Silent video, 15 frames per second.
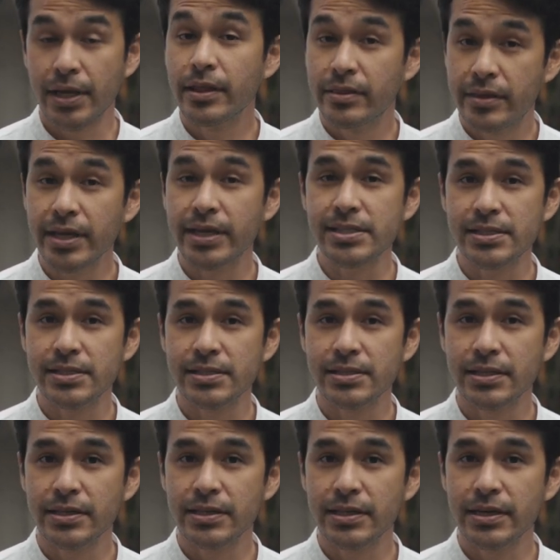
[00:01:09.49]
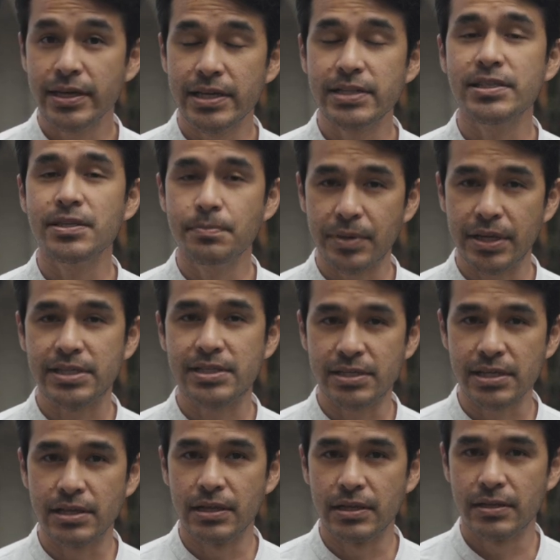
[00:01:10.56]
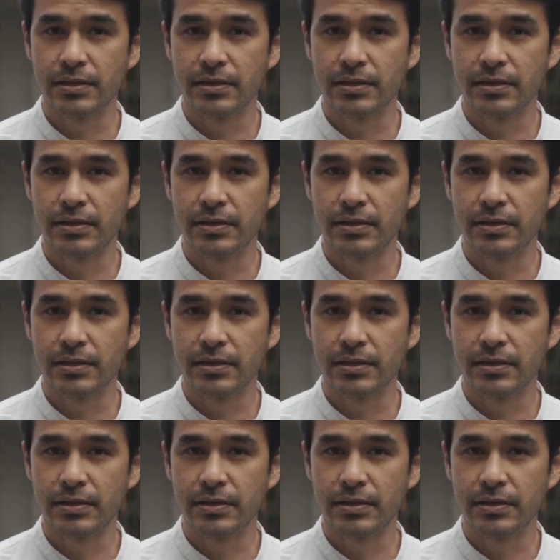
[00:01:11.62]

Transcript: This is the big steal.